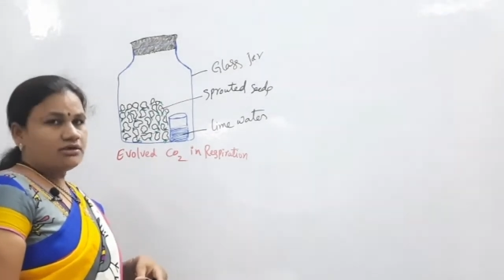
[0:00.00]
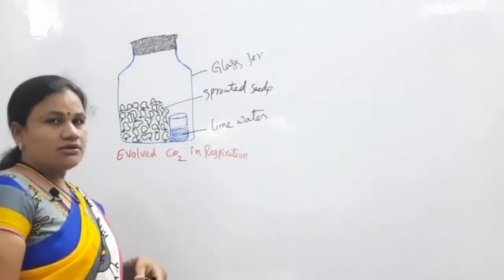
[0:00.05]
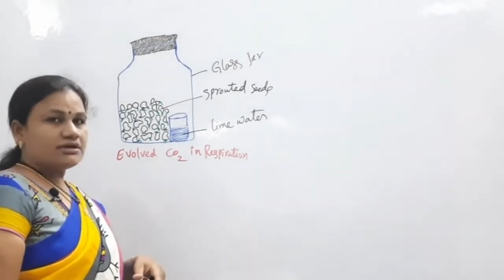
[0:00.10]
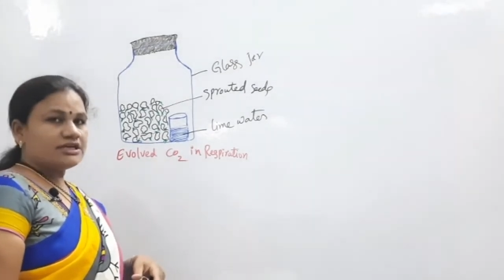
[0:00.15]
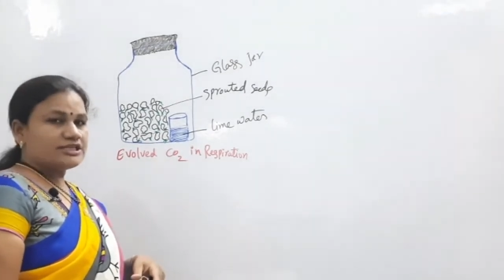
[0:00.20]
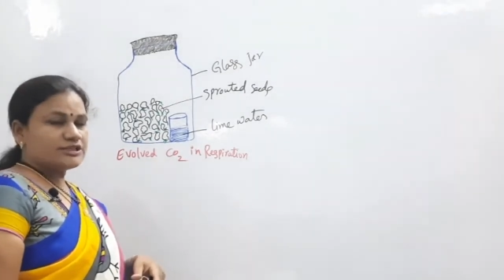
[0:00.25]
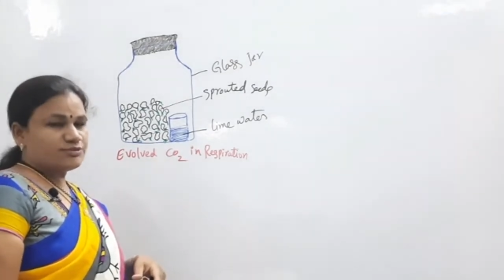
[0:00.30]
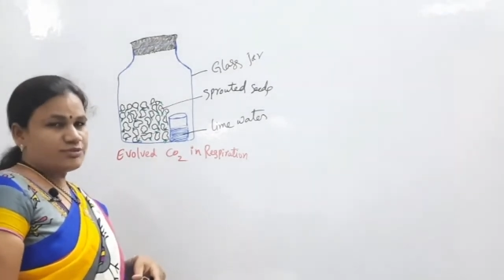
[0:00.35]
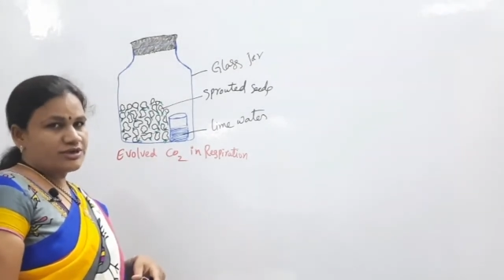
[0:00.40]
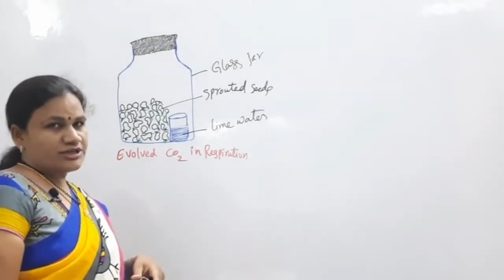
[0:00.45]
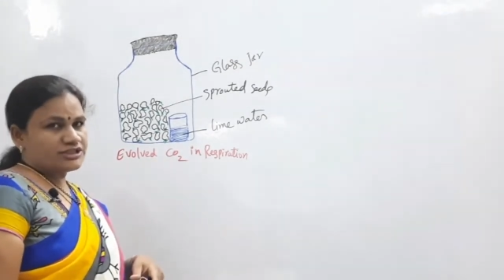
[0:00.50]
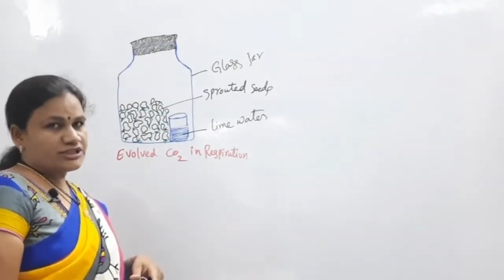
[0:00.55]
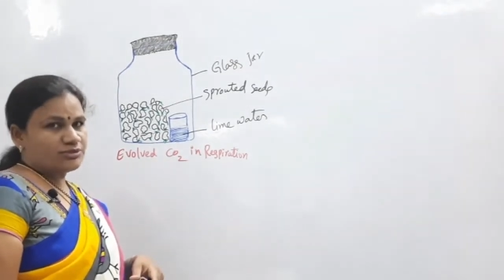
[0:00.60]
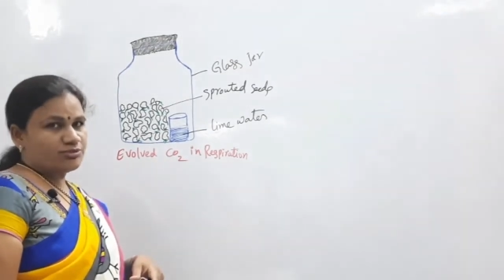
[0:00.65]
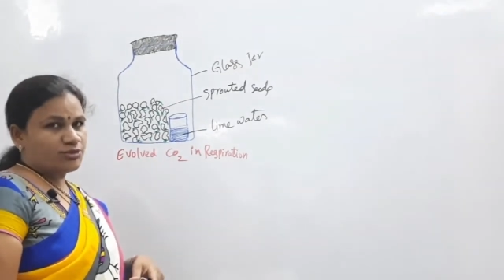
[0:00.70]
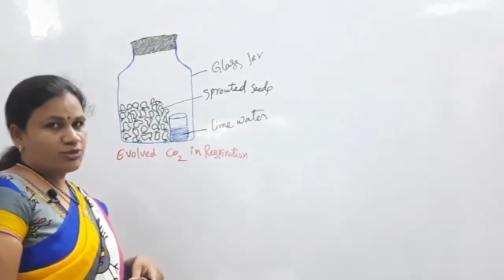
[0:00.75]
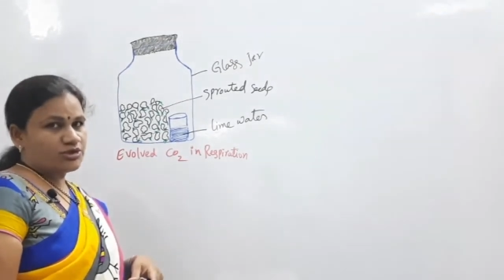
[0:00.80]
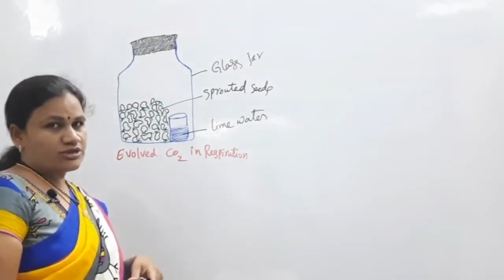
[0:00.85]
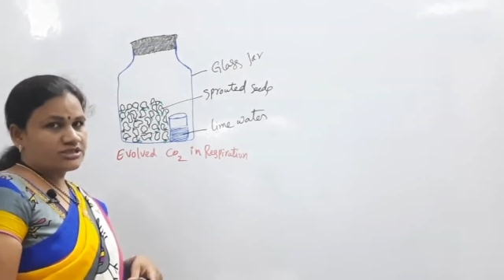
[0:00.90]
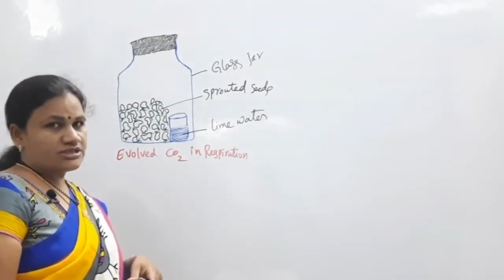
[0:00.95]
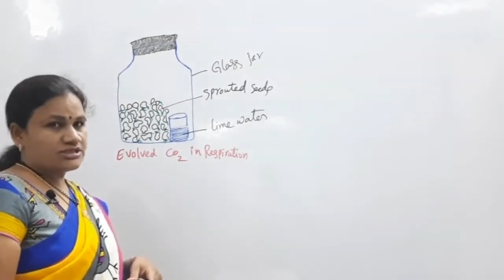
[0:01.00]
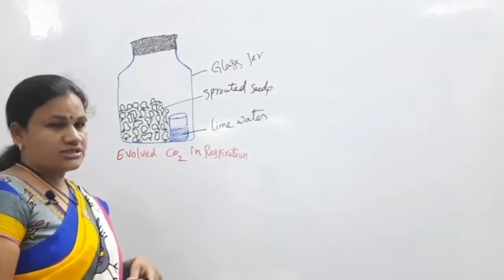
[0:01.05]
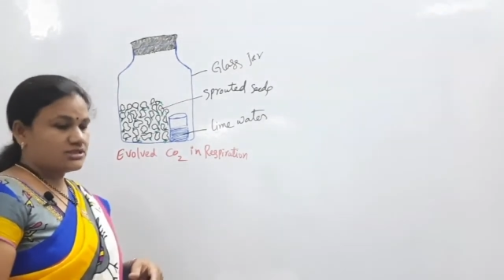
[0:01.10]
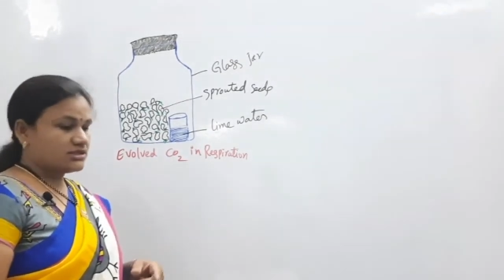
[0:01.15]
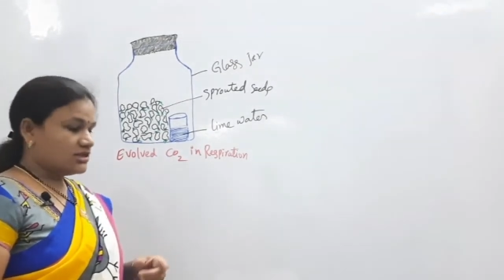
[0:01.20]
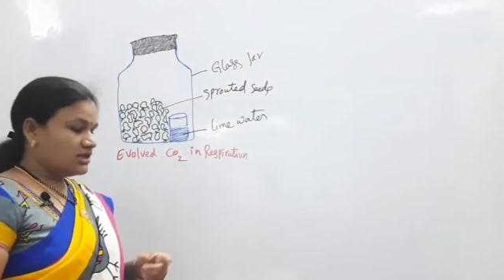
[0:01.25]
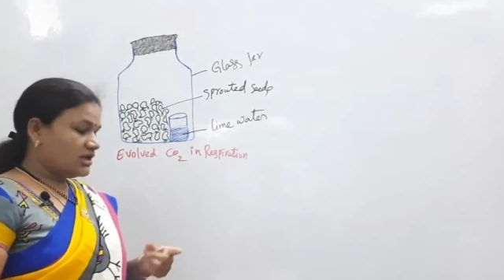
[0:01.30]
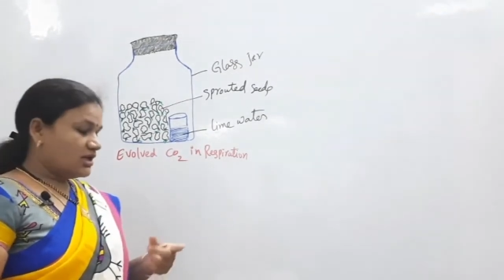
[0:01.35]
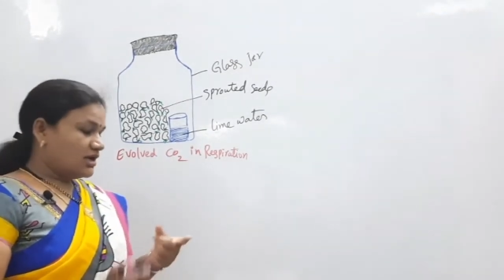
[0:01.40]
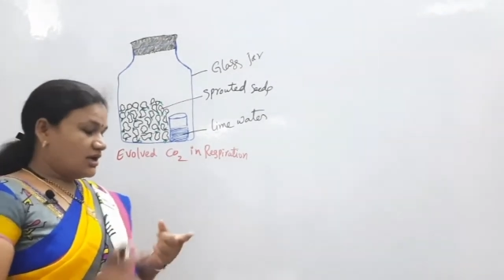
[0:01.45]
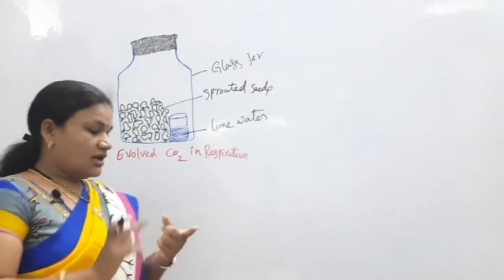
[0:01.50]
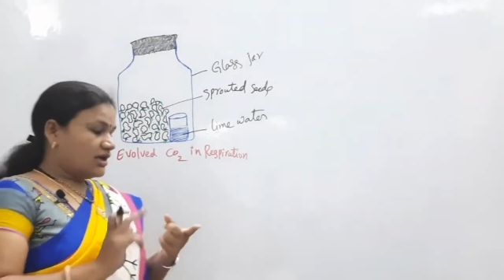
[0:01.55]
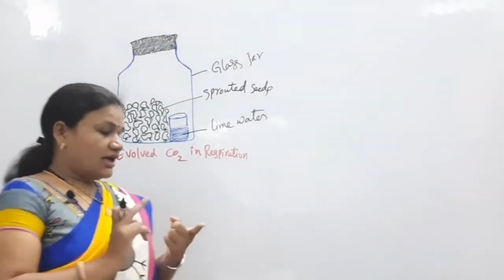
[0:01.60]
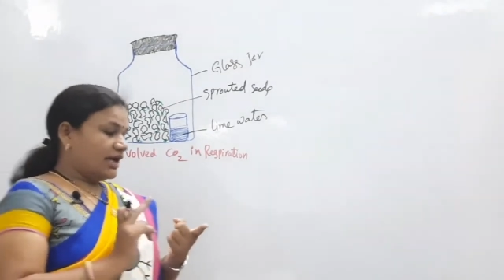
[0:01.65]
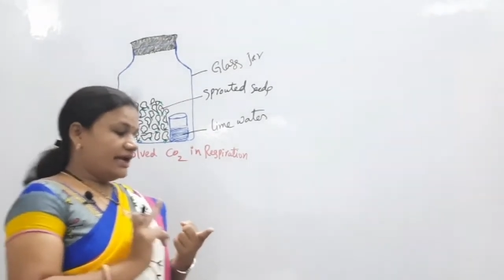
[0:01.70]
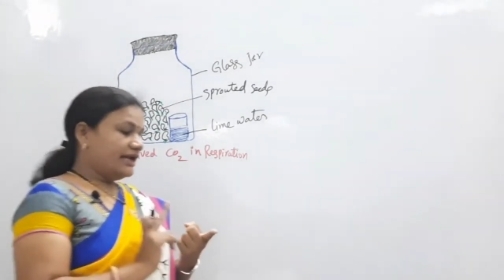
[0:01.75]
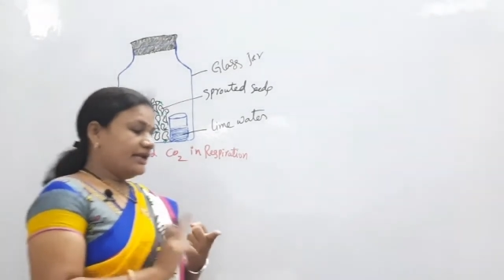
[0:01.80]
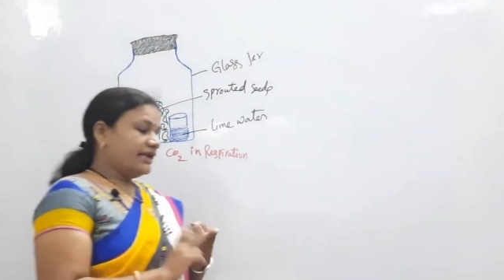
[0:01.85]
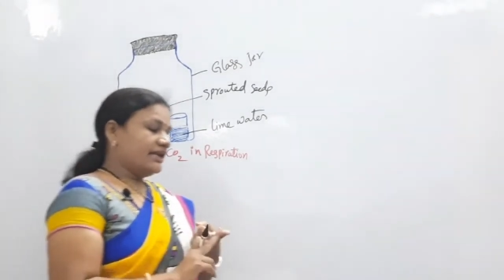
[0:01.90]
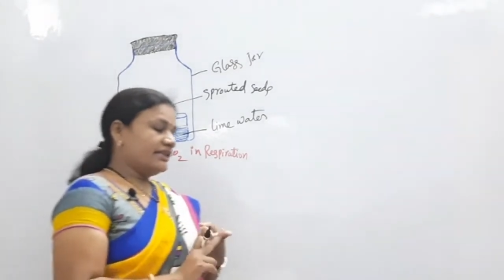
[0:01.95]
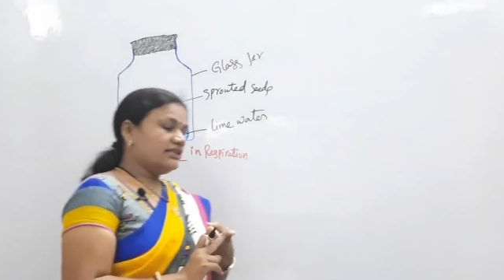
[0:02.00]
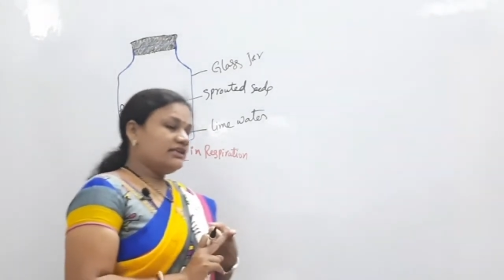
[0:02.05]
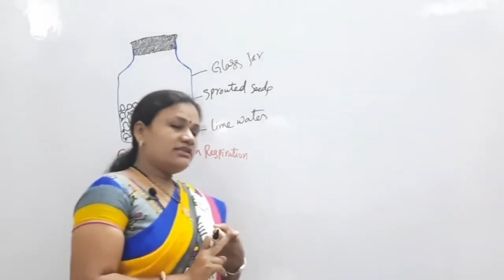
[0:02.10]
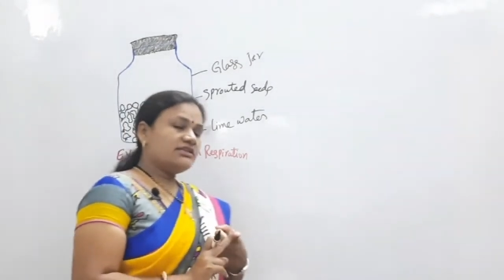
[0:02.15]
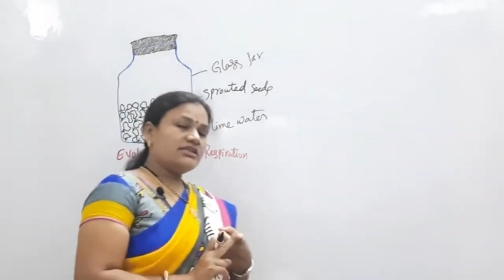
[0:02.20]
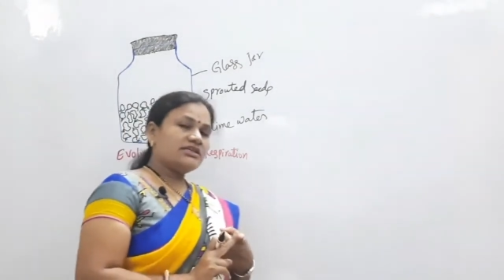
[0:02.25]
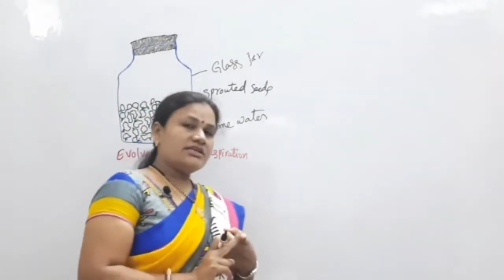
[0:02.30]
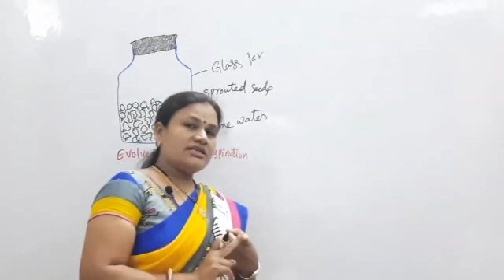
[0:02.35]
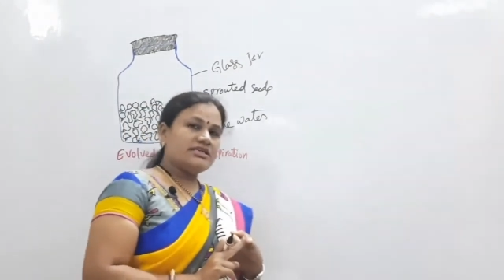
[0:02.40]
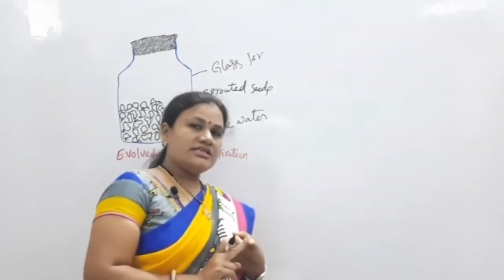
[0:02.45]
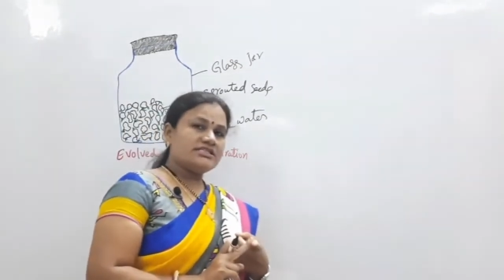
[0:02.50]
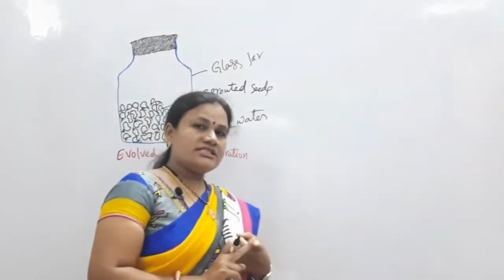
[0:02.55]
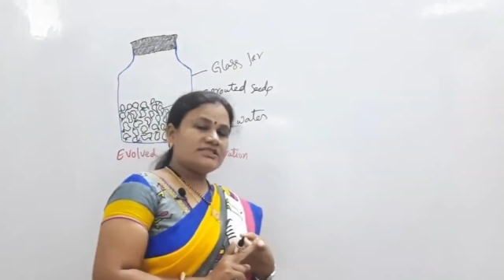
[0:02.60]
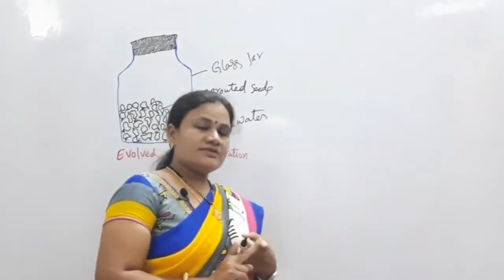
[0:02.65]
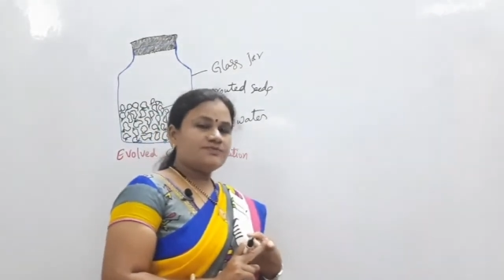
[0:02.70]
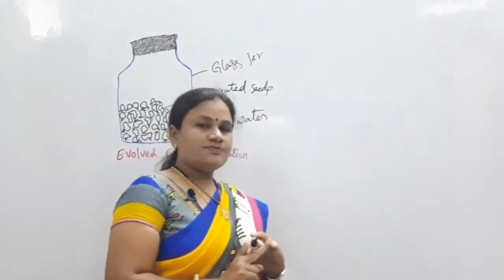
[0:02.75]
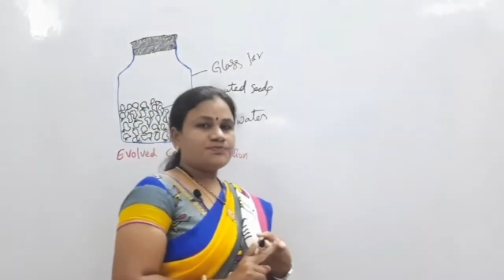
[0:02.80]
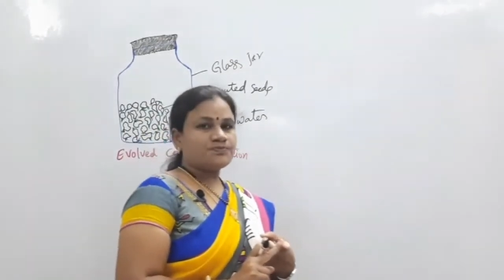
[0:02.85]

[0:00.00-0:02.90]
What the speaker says: respiration process. And another thing is,